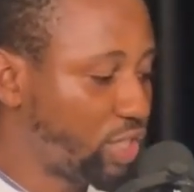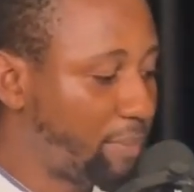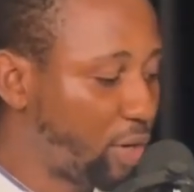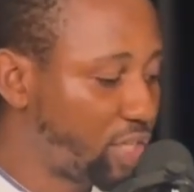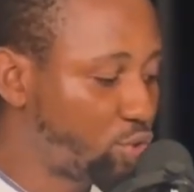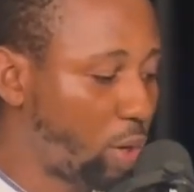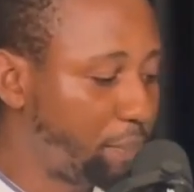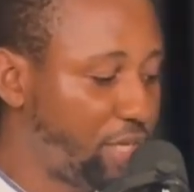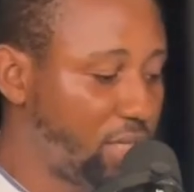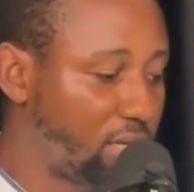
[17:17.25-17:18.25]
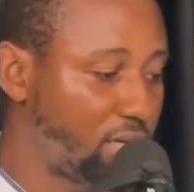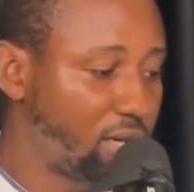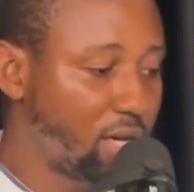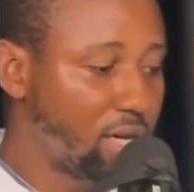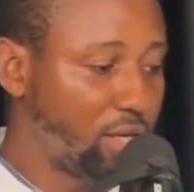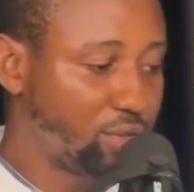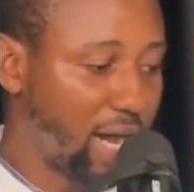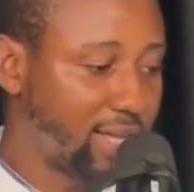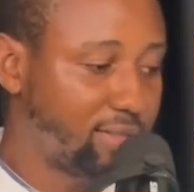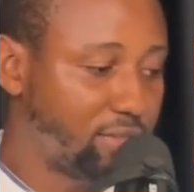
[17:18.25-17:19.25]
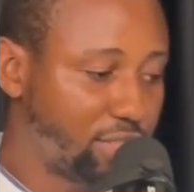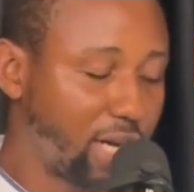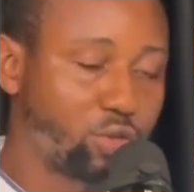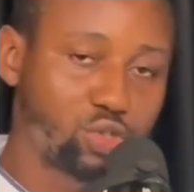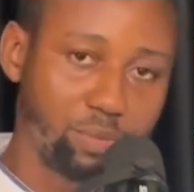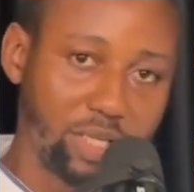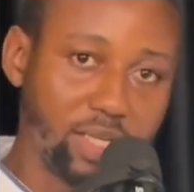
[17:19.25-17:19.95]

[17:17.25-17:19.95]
about this topic, you can reach out to me.